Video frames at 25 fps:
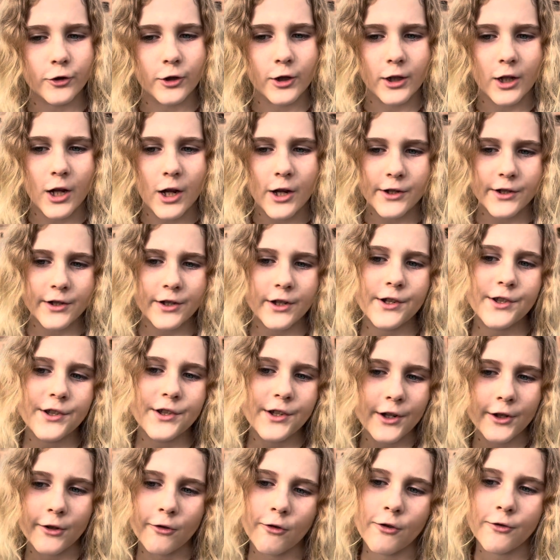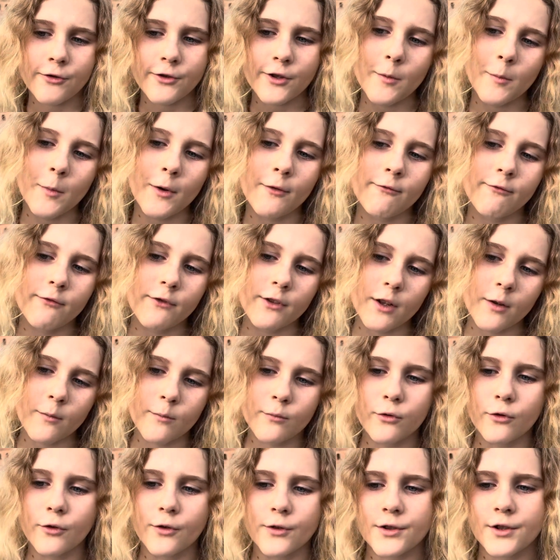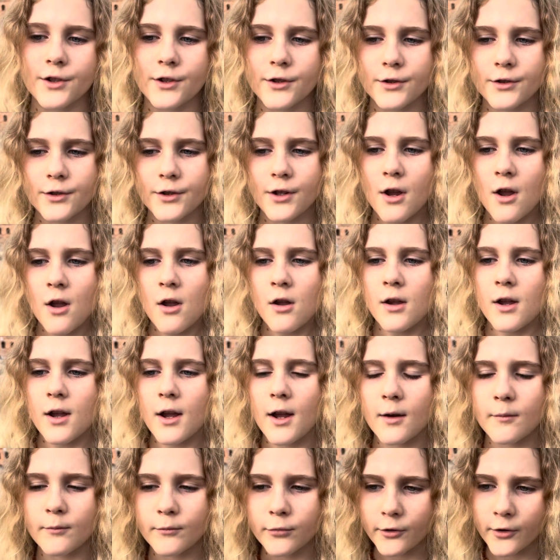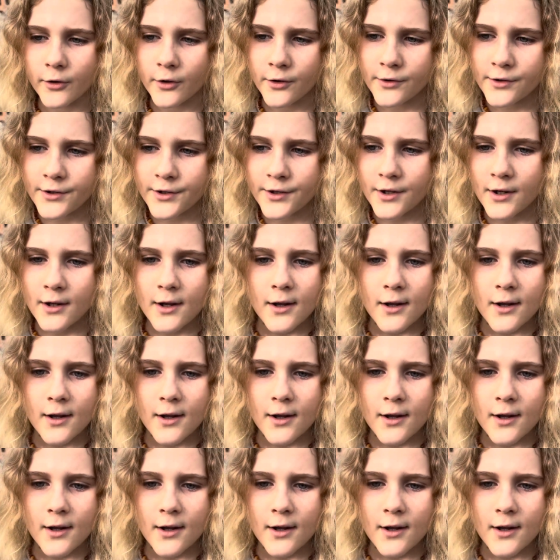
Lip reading: Augustus. Here are some of the important emperors.